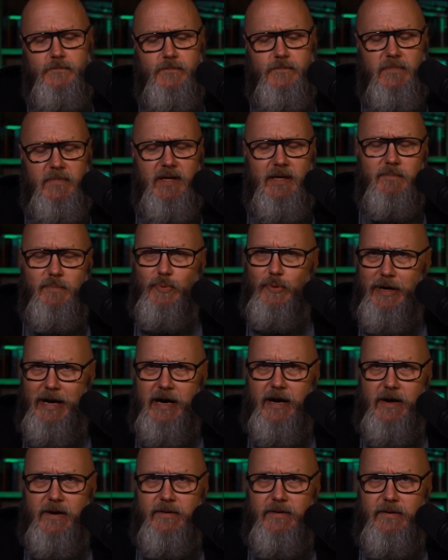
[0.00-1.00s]
And
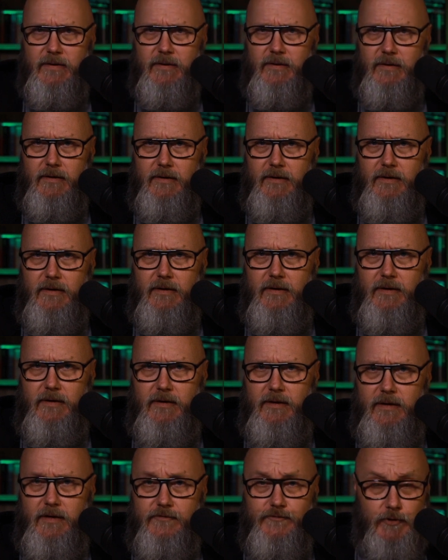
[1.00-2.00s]
prayer,
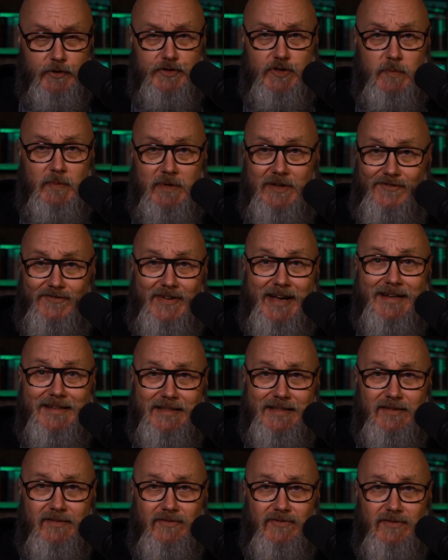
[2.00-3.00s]
for it to be
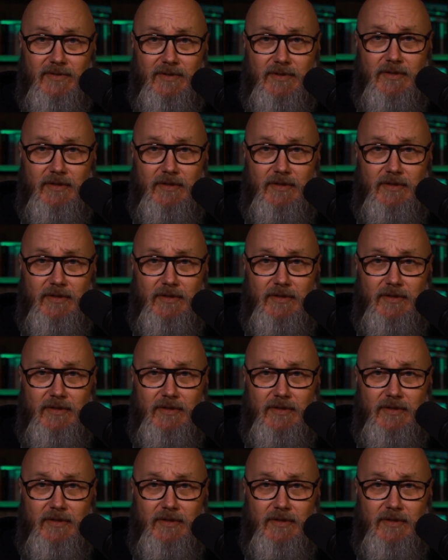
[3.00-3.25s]
effective,